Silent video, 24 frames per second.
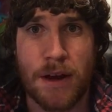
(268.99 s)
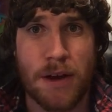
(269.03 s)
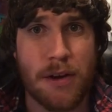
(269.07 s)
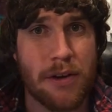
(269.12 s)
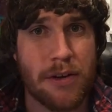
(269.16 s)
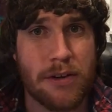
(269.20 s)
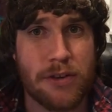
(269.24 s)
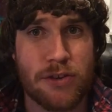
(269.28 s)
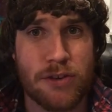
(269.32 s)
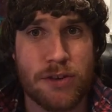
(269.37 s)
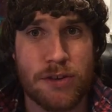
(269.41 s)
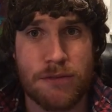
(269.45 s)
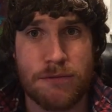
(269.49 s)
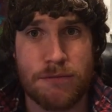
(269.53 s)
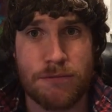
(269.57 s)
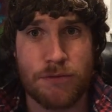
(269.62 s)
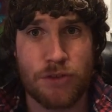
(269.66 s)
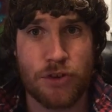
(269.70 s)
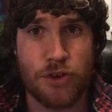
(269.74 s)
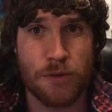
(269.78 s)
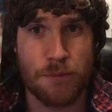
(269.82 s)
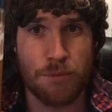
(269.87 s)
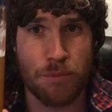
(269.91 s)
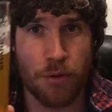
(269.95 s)
I know you
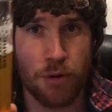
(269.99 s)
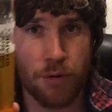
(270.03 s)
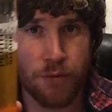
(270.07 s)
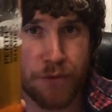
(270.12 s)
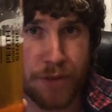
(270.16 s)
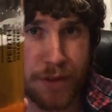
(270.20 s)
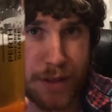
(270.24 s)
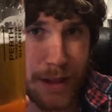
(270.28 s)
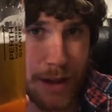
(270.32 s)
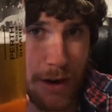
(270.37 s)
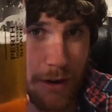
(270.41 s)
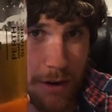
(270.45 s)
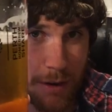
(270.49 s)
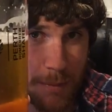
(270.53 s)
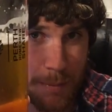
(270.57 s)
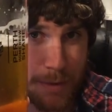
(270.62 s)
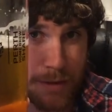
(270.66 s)
shouldn't brew for the clarity,